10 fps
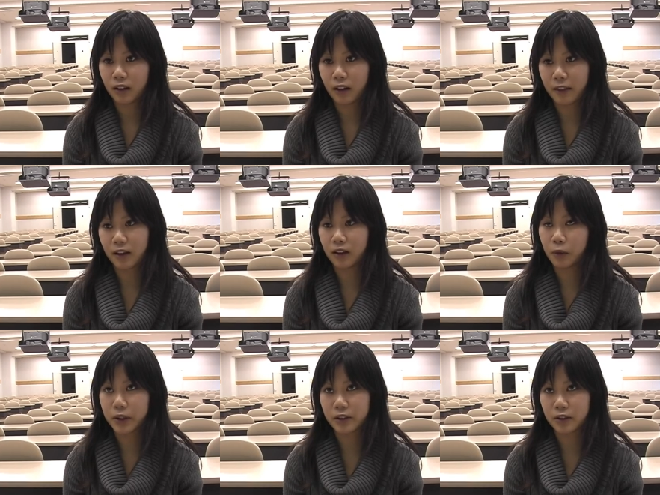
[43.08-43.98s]
I think I
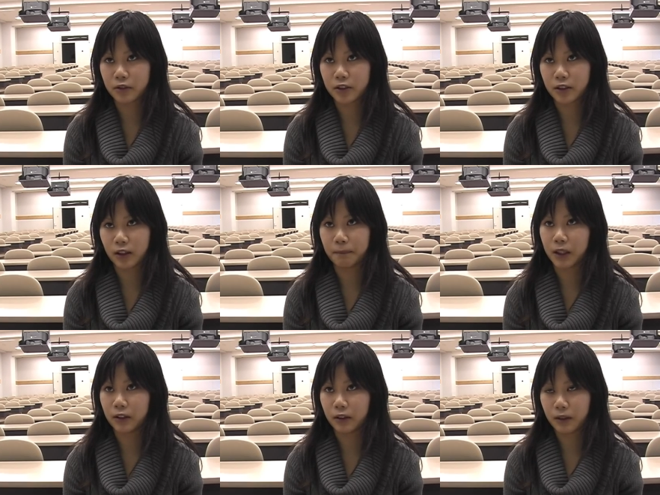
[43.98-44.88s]
was interested in
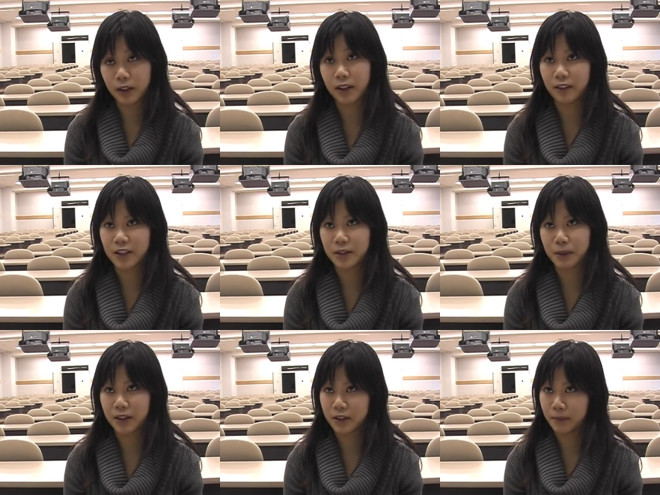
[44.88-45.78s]
English
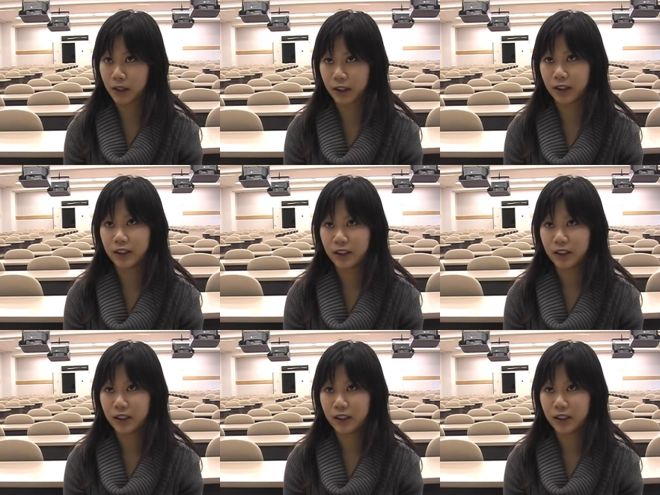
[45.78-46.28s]
because of her.